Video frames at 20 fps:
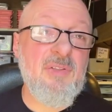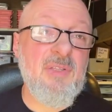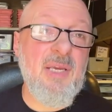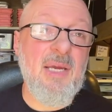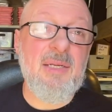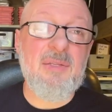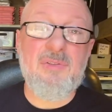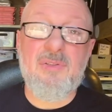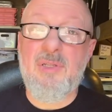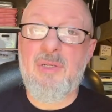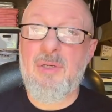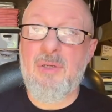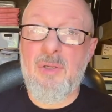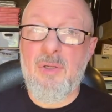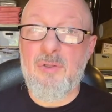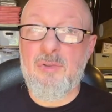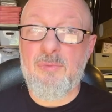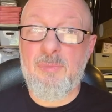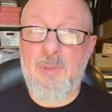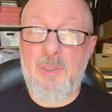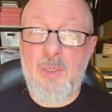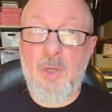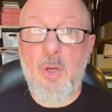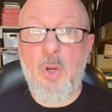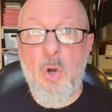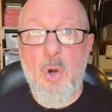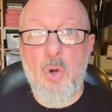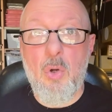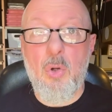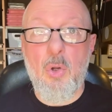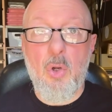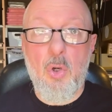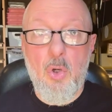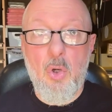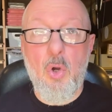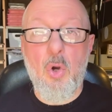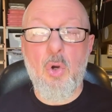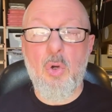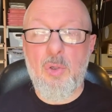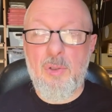can is going to last me a
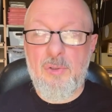long